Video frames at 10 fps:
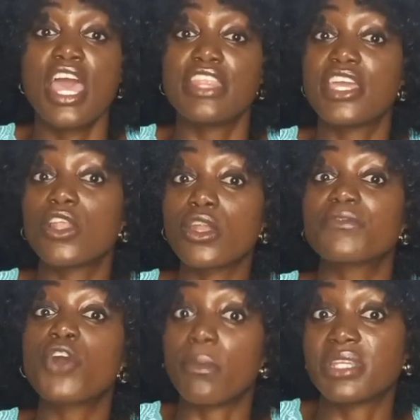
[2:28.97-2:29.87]
there are a lot
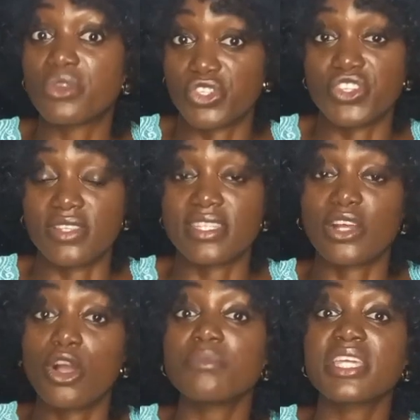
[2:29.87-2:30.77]
of coptic christians now
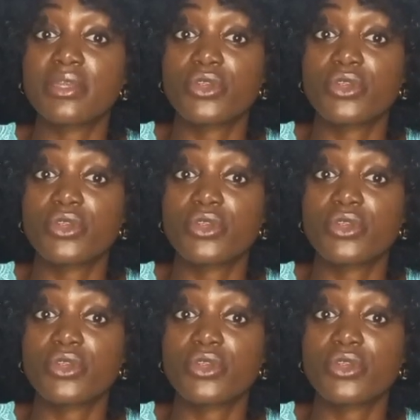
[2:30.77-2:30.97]
coptic